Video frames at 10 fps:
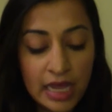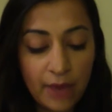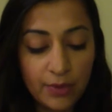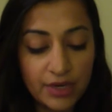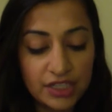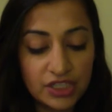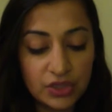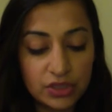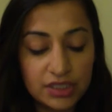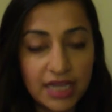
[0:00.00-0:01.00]
And what I do
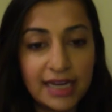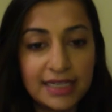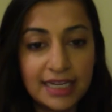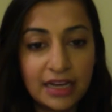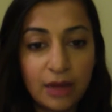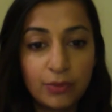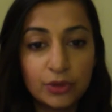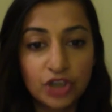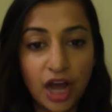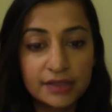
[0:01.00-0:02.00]
is kind of take a couple
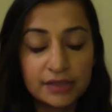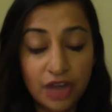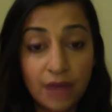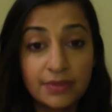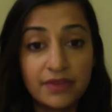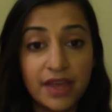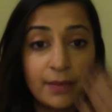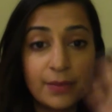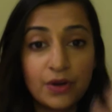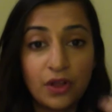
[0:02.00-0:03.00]
drops of it
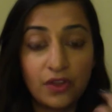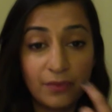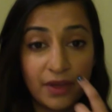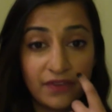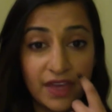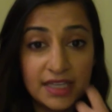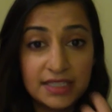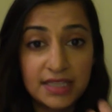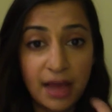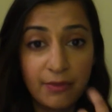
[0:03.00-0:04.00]
and put it all over my face
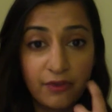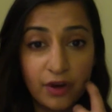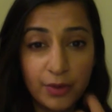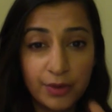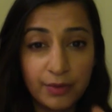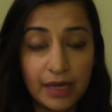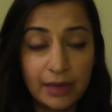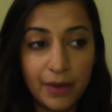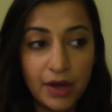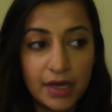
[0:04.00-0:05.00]
before putting
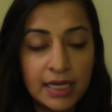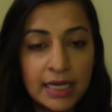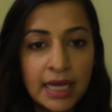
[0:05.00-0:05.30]
makeup on.